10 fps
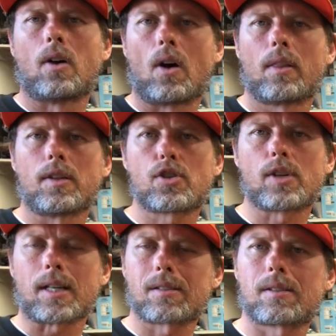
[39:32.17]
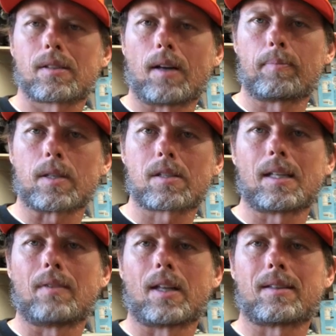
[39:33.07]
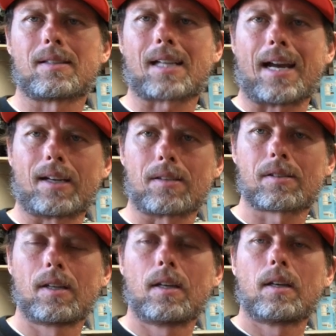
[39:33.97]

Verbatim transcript: all the tricks up its sleeve like this guy does.